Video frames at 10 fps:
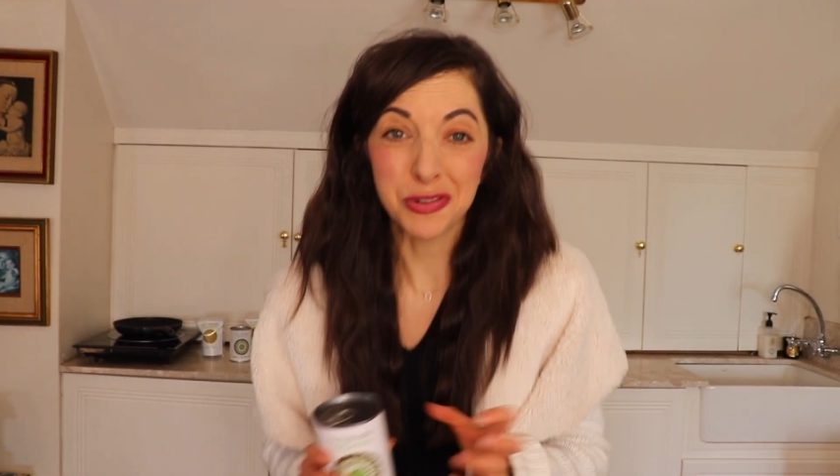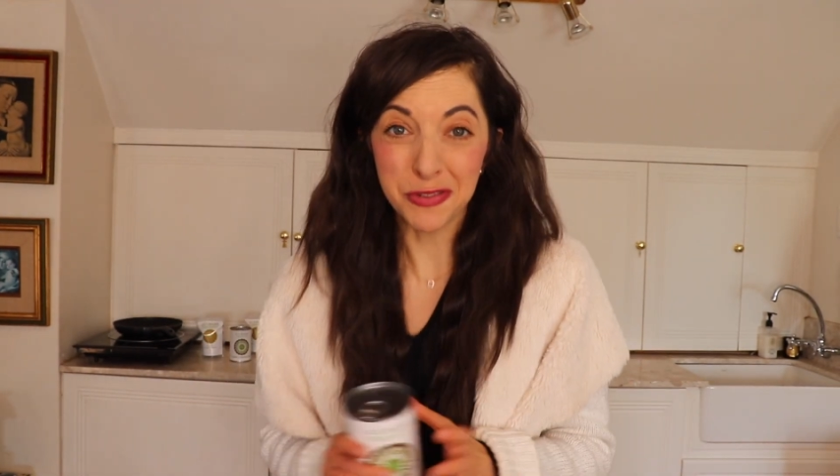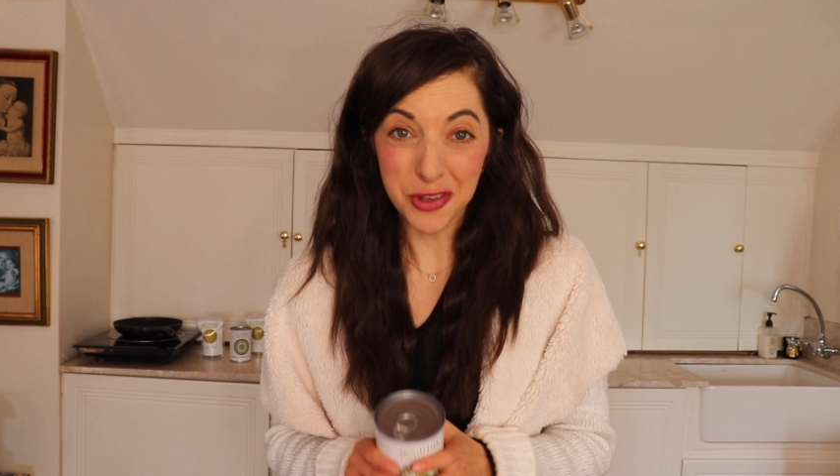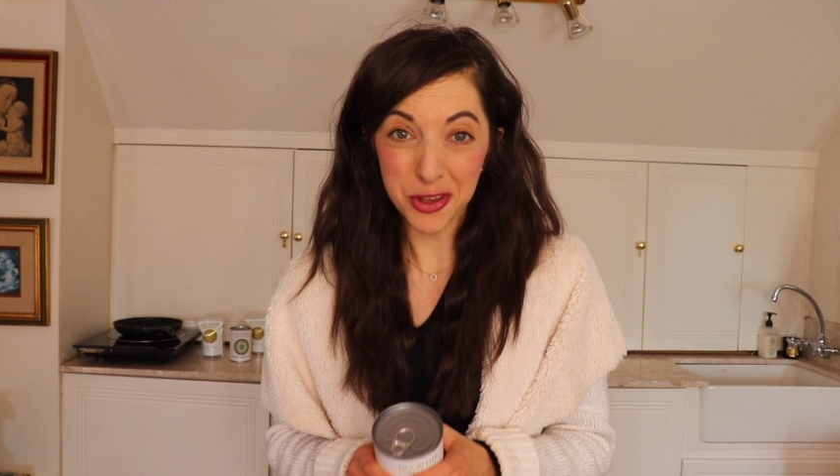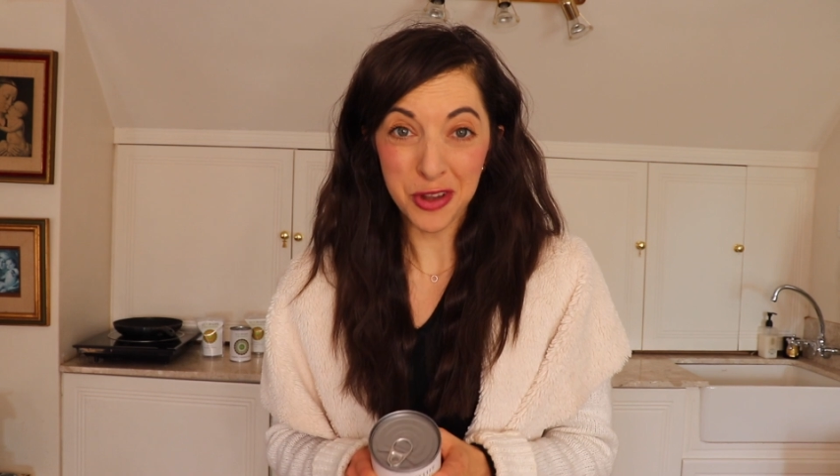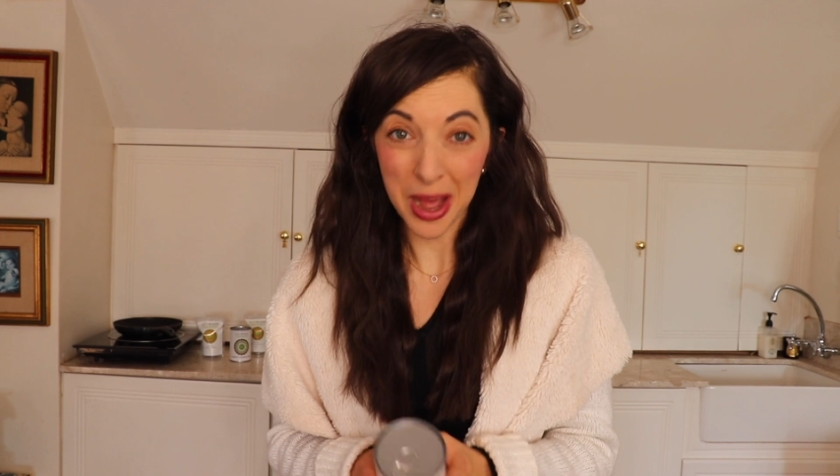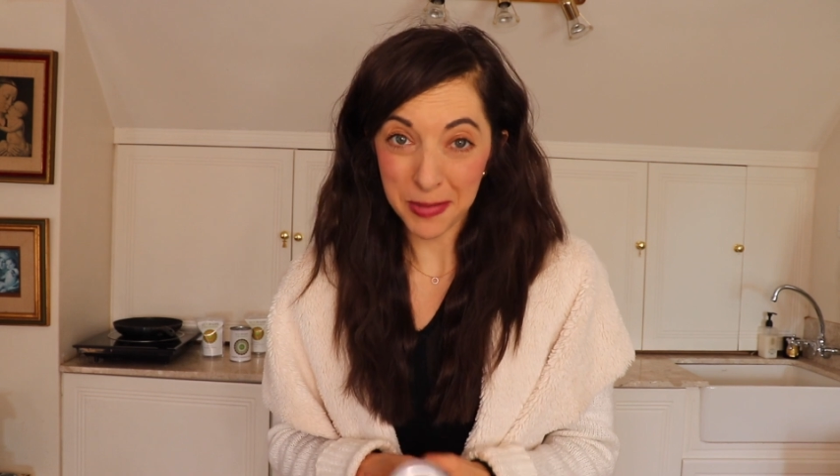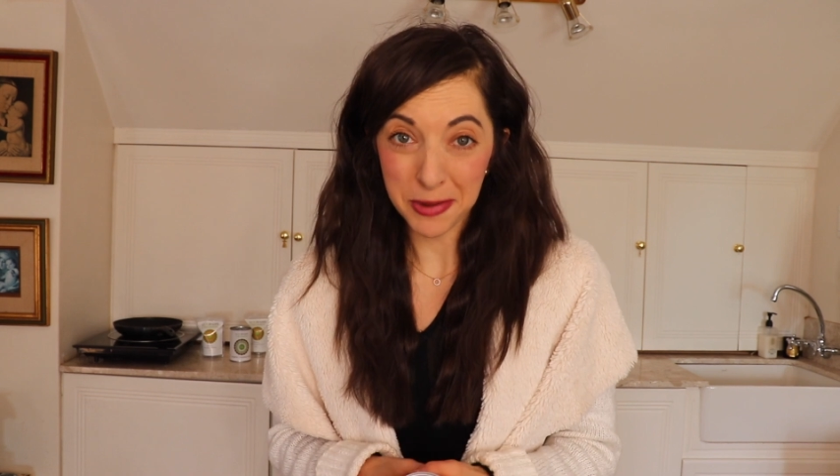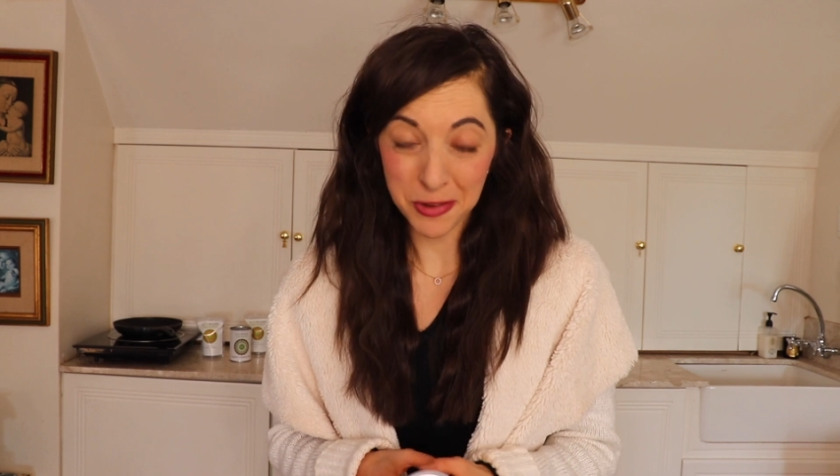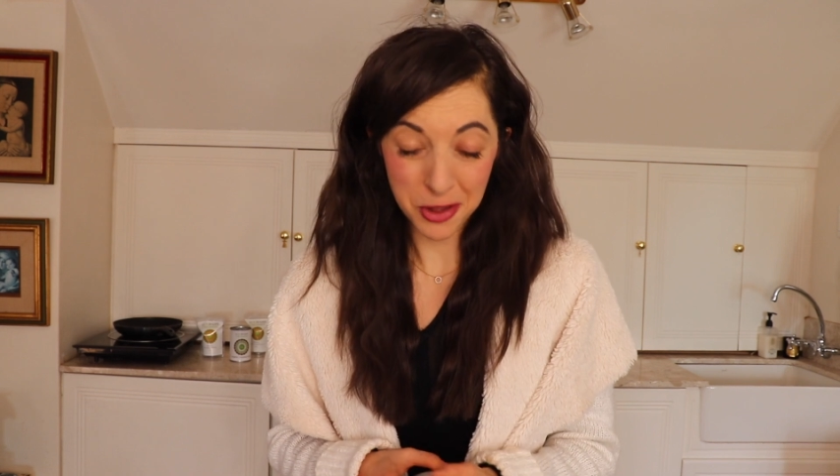review
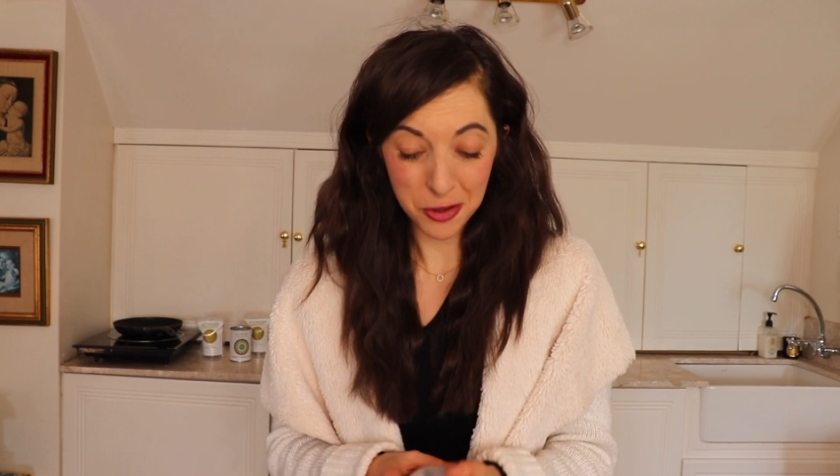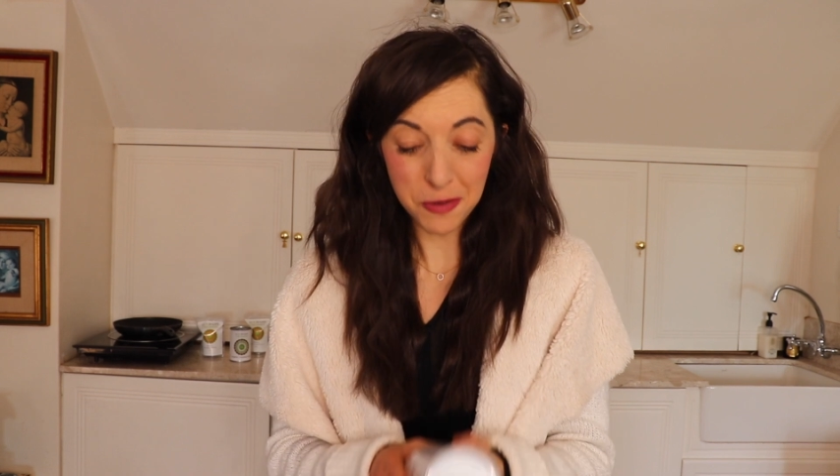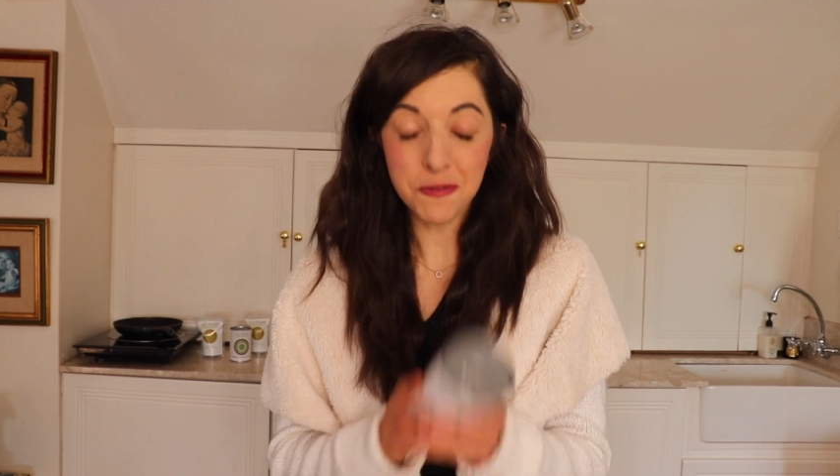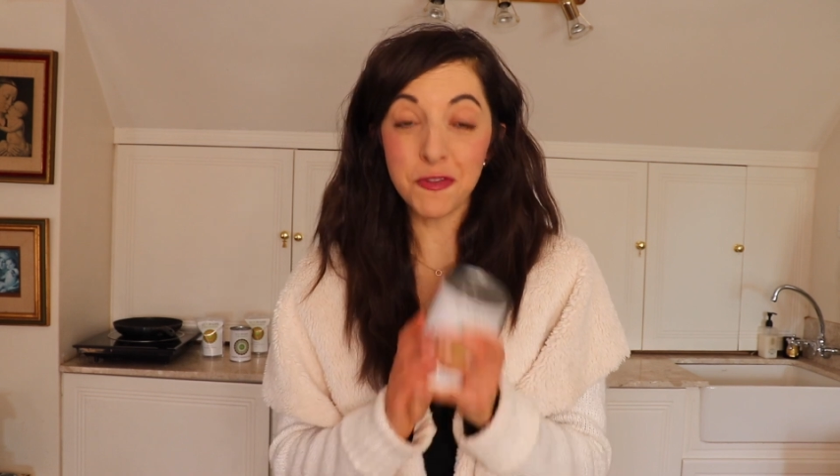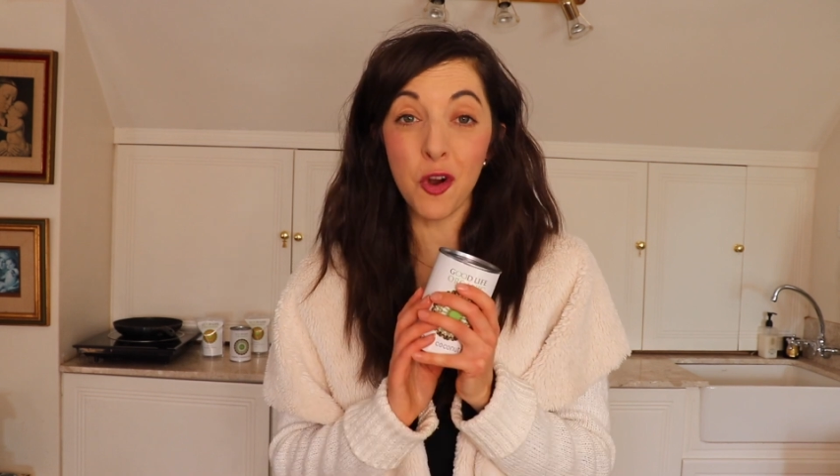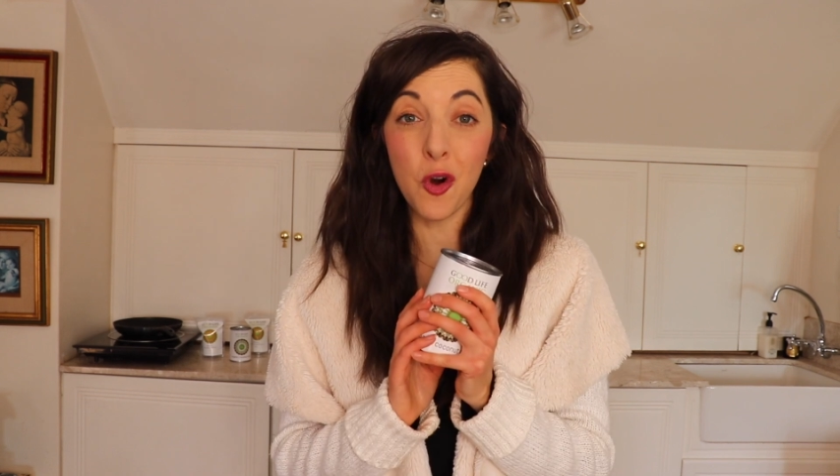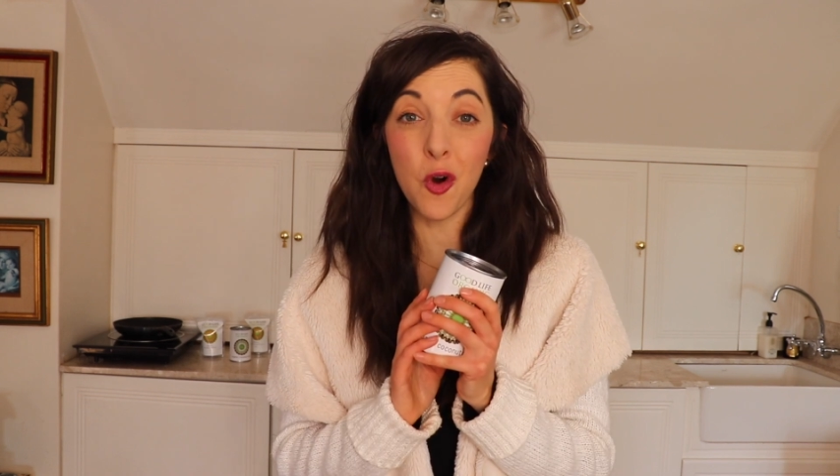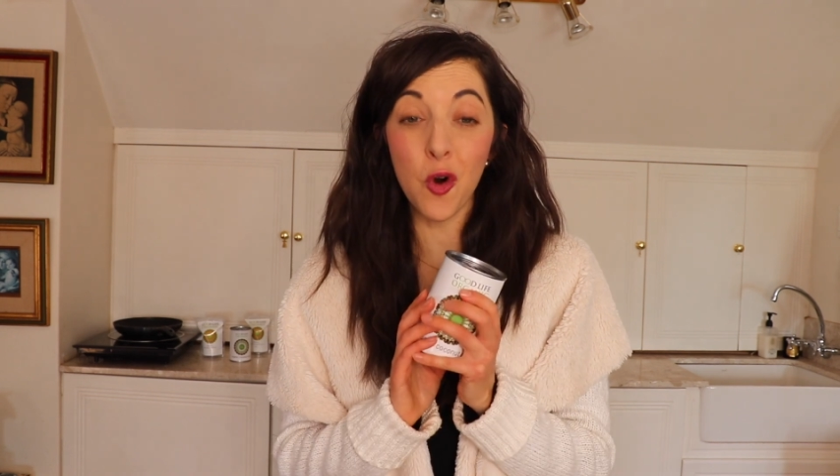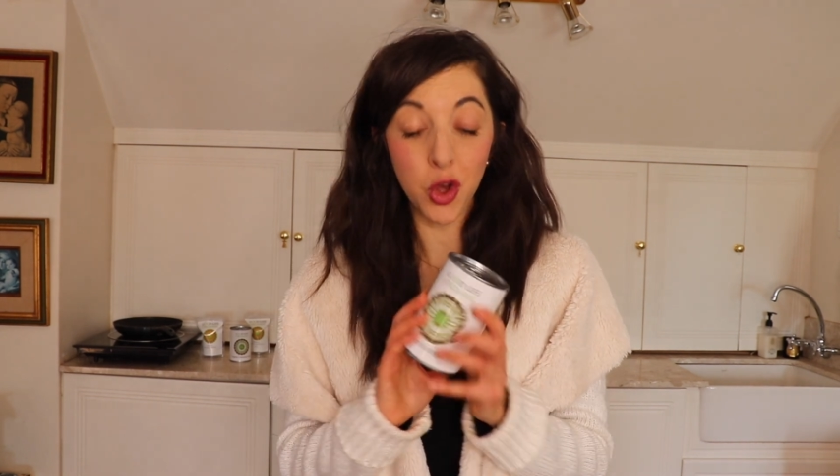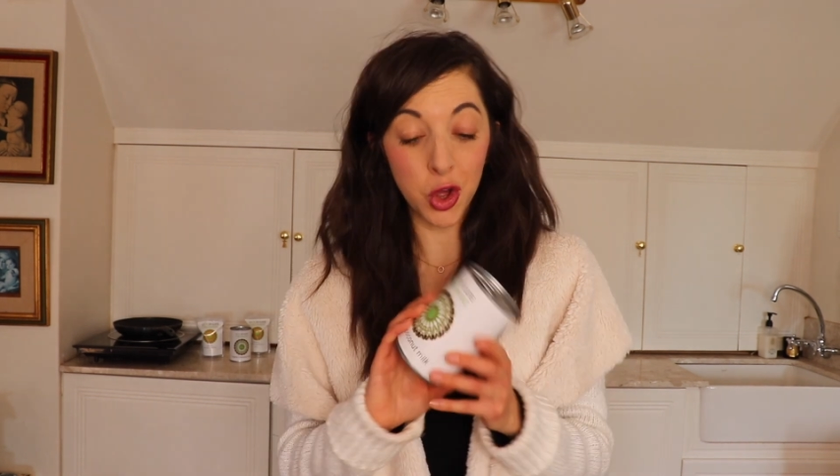coming for you
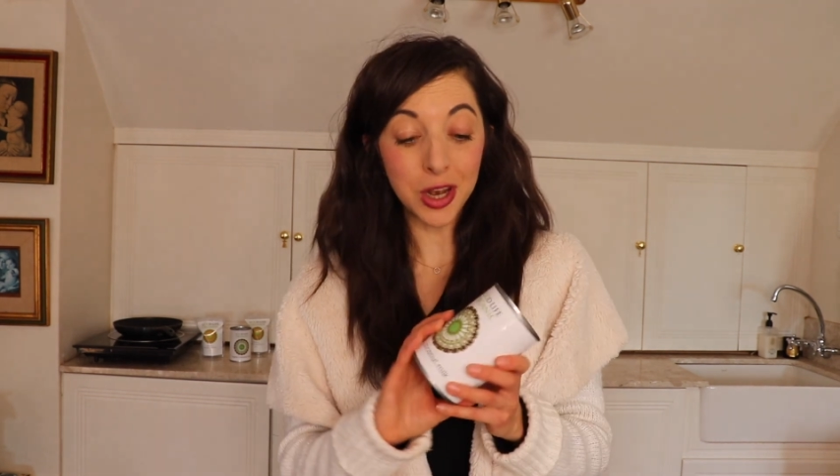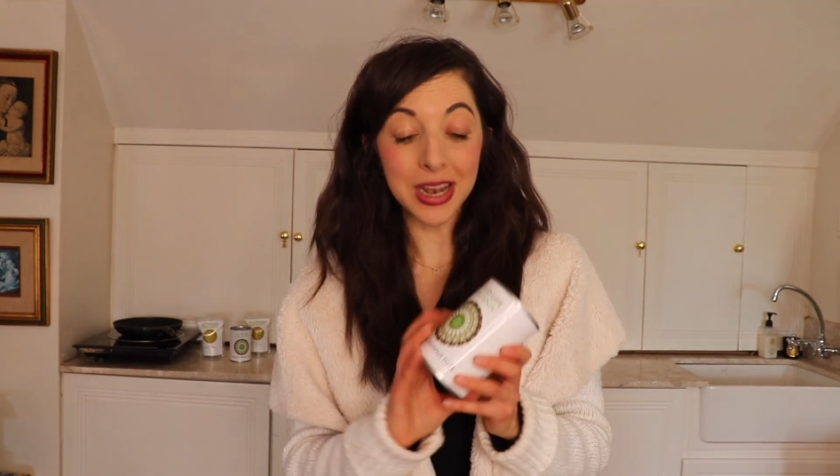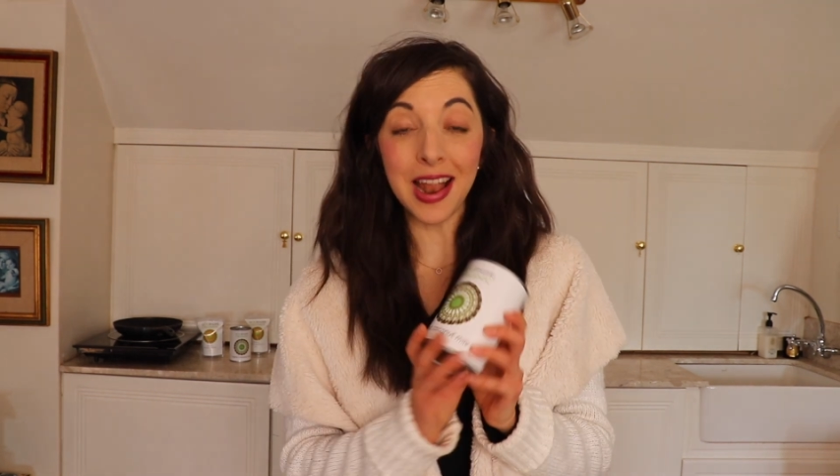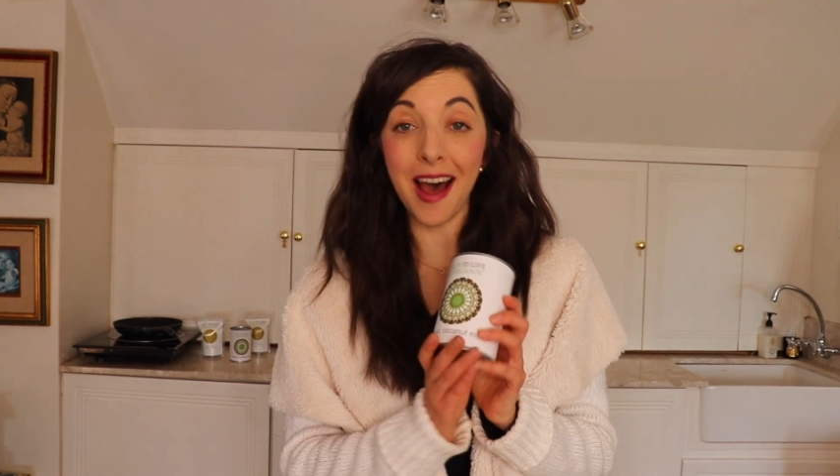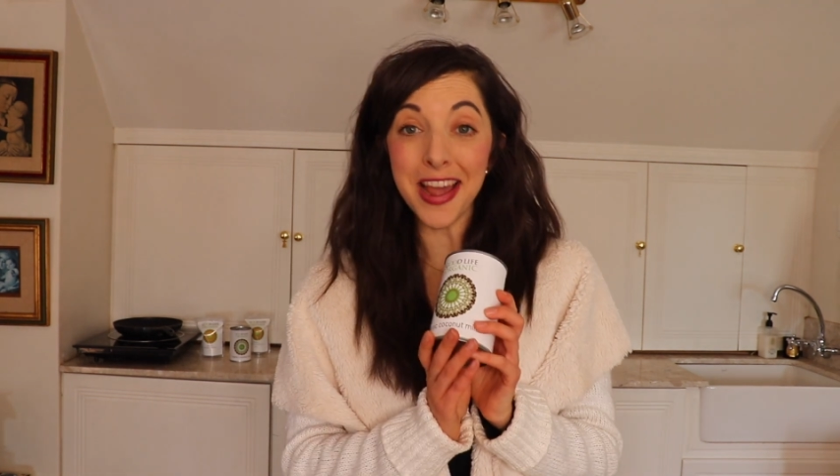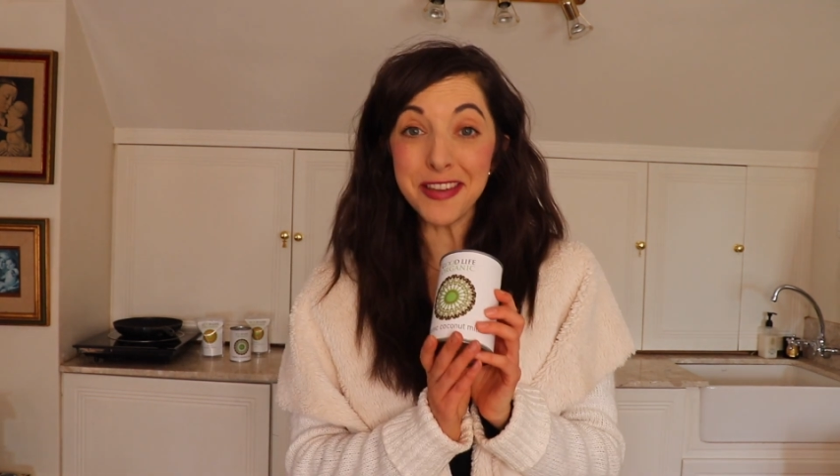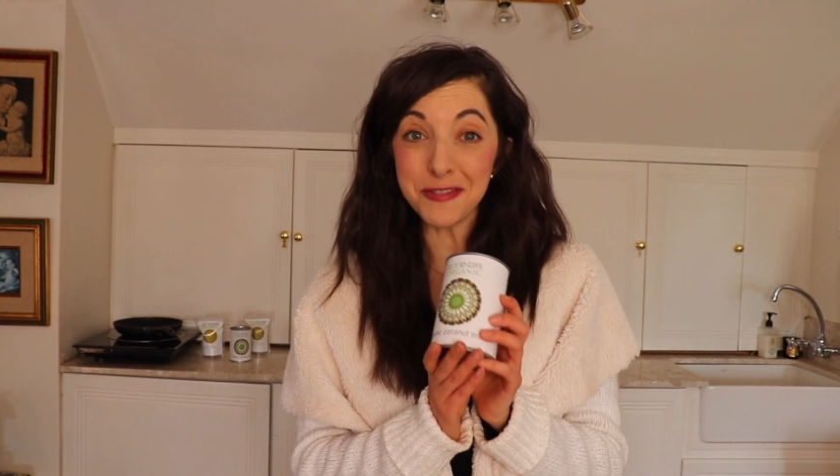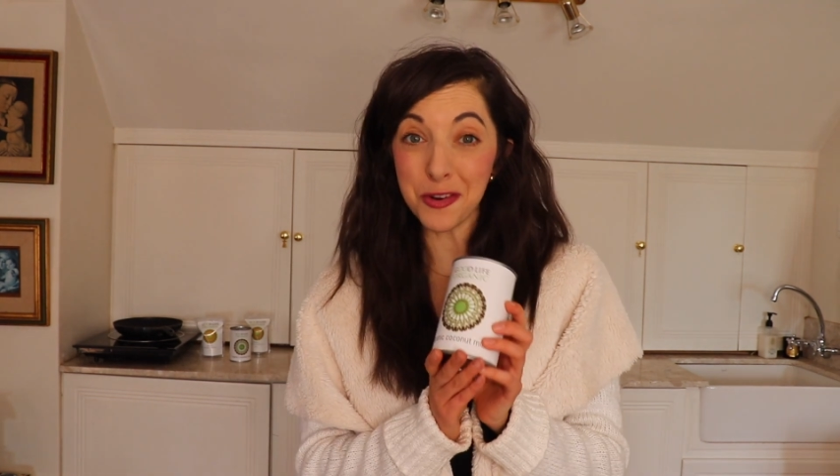for Good Life